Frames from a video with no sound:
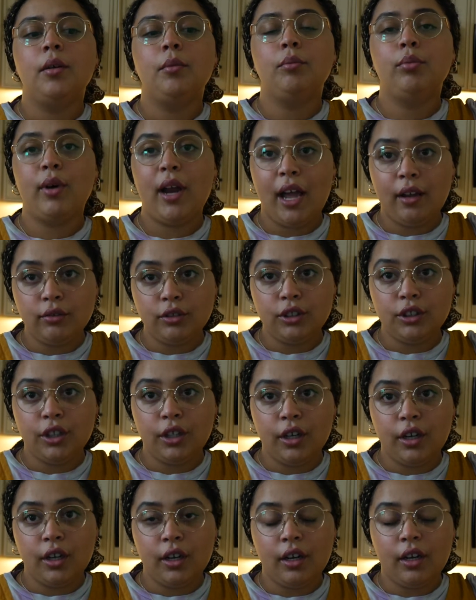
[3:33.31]
brown
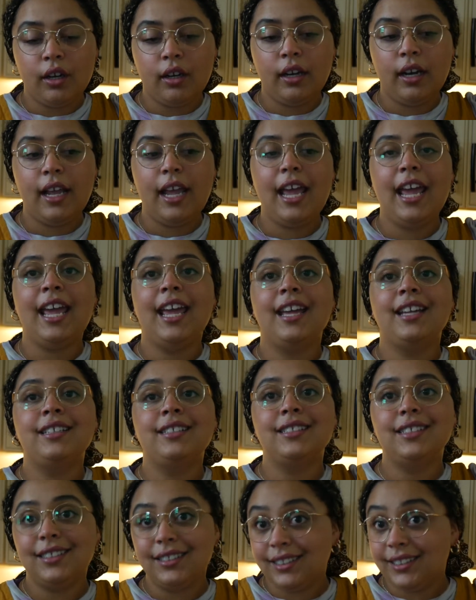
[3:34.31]
sugar,
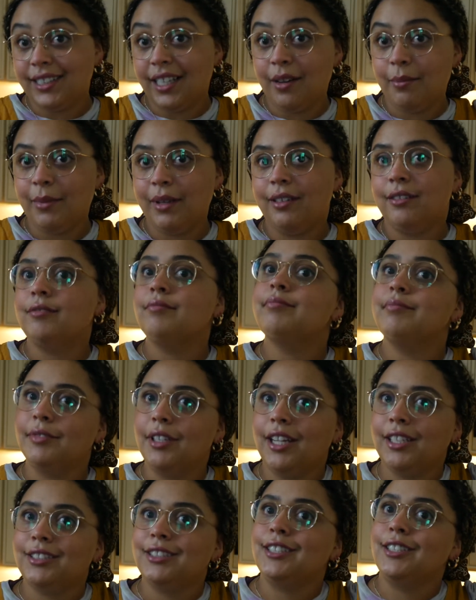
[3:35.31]
and cinnamon.
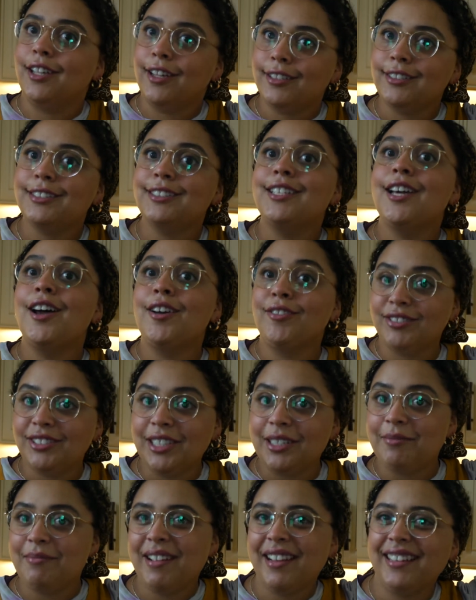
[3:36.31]
Lots and lots of
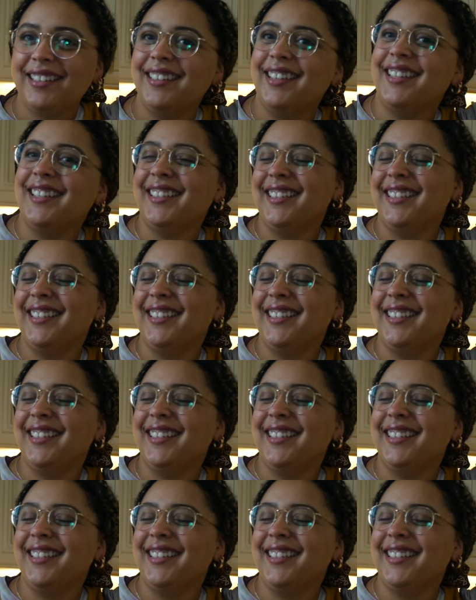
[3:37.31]
cinnamon.